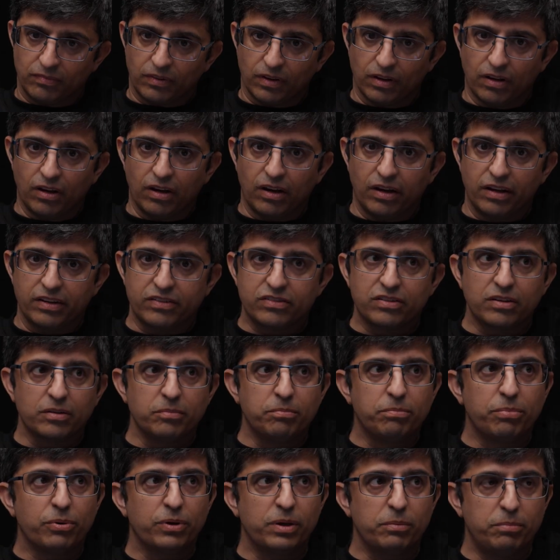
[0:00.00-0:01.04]
Uh, it's a
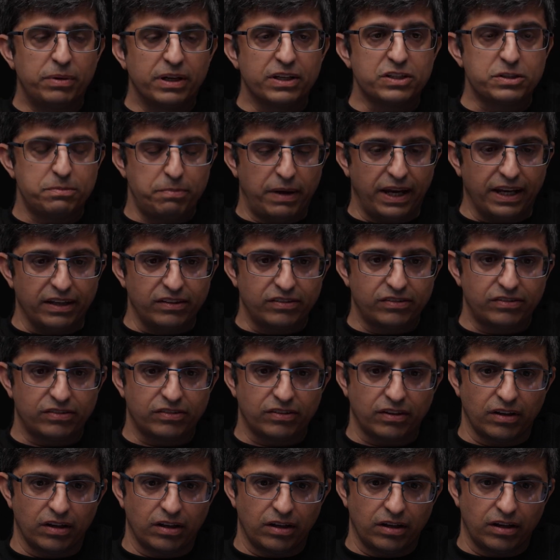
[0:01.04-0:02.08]
pretty big space.
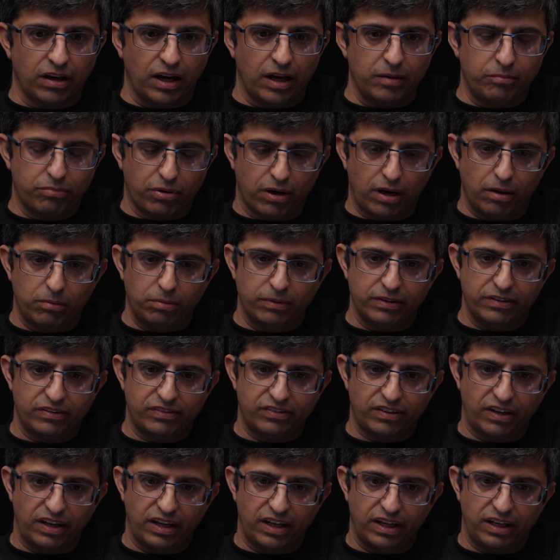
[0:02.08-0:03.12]
Uh, I'd probably
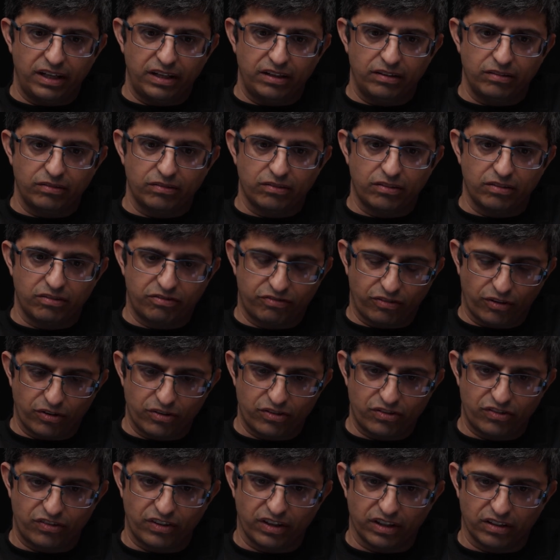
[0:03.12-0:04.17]
say the
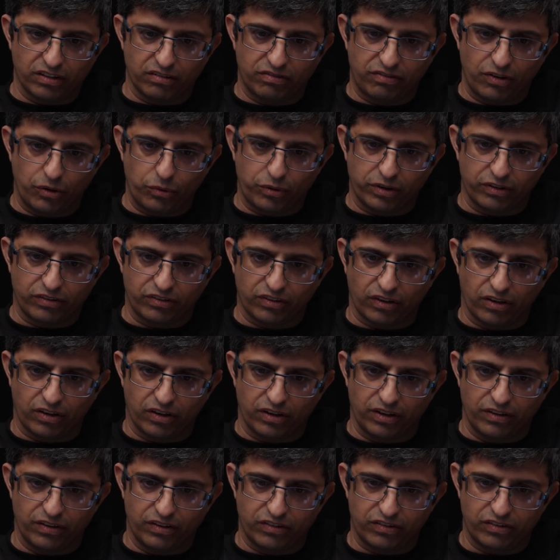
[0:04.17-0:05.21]
first thing to focus on,
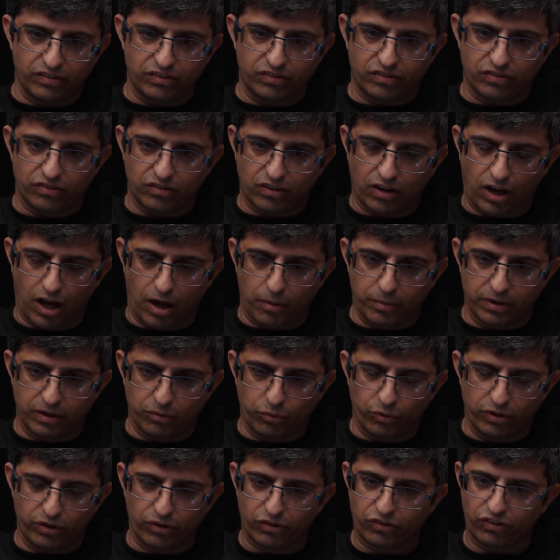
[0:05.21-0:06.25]
and this is common
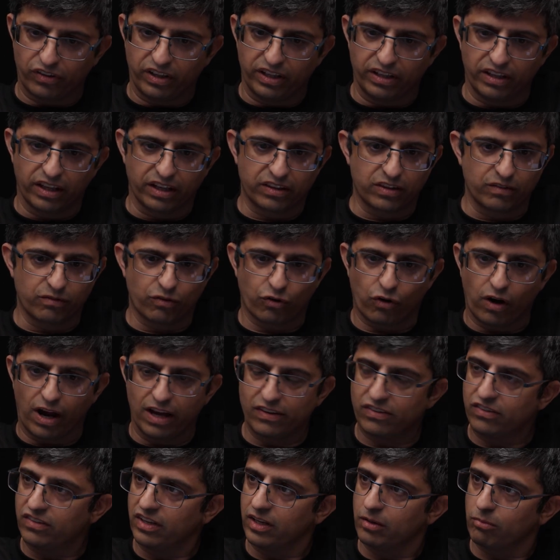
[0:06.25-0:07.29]
what you'll see in like the
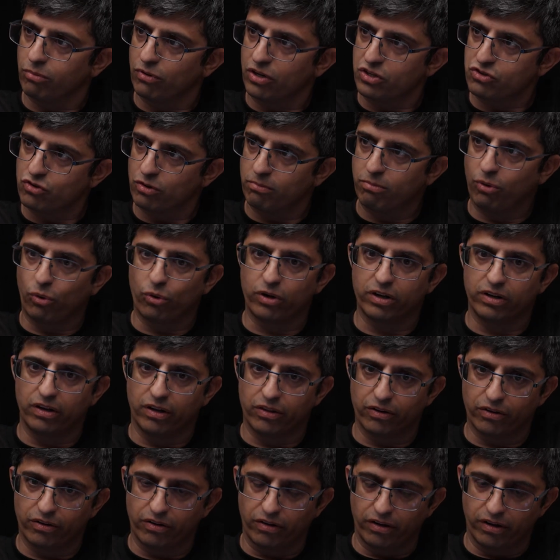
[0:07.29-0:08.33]
Verizon data breach report and
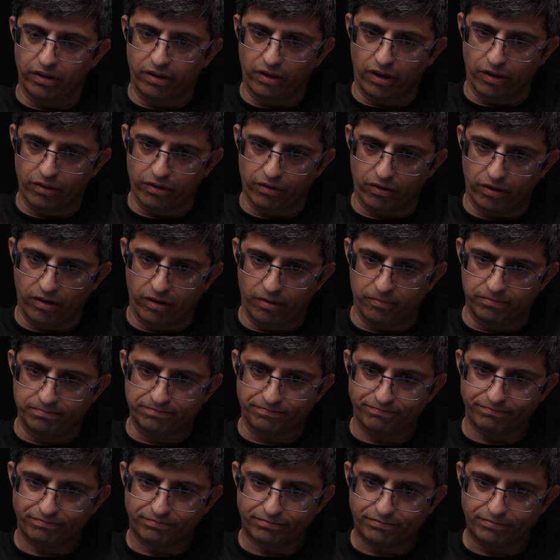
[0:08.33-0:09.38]
other and other um,
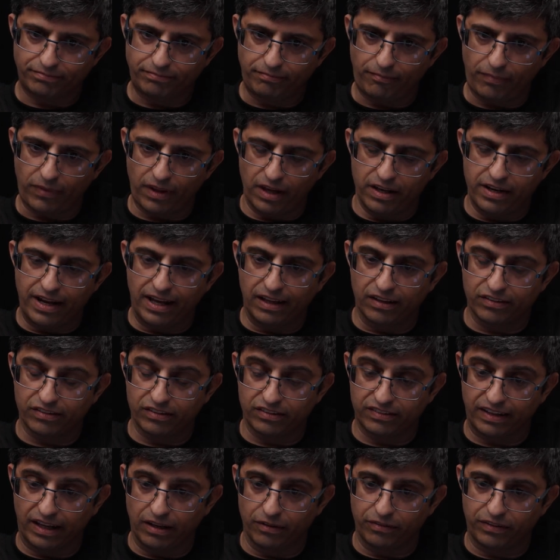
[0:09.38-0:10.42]

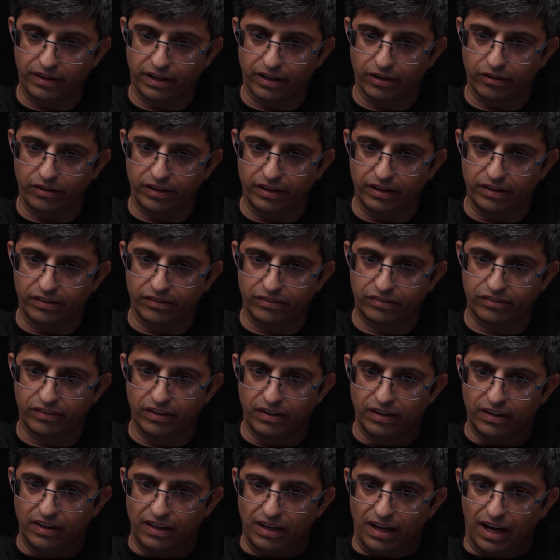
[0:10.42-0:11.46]
analysis out there is
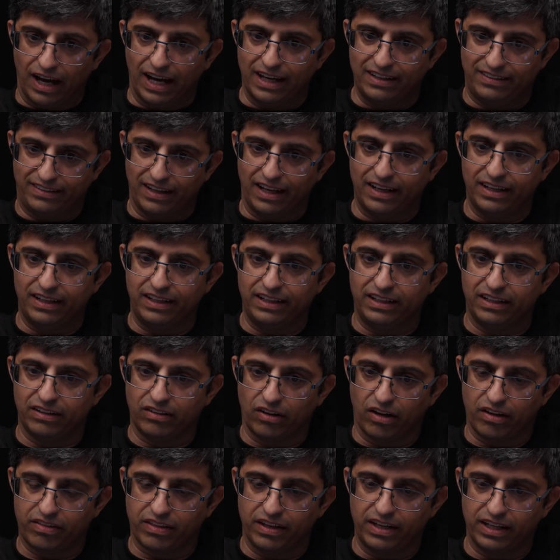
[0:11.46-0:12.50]
identity and
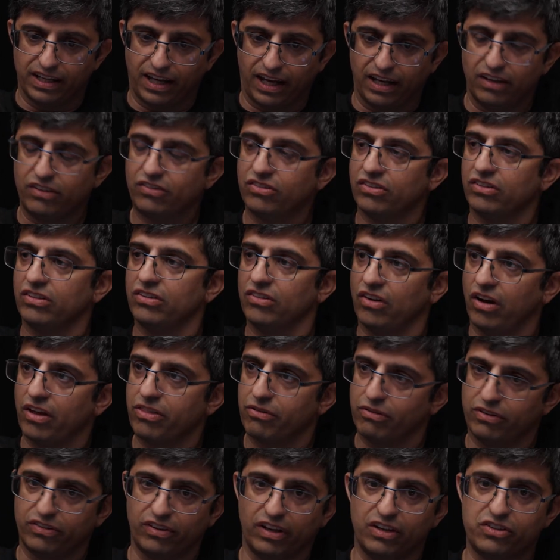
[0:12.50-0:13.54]
authentication and
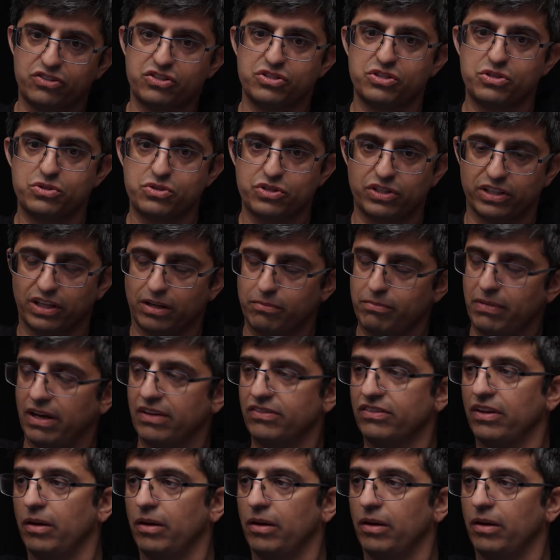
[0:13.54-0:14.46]
authorization usually get messed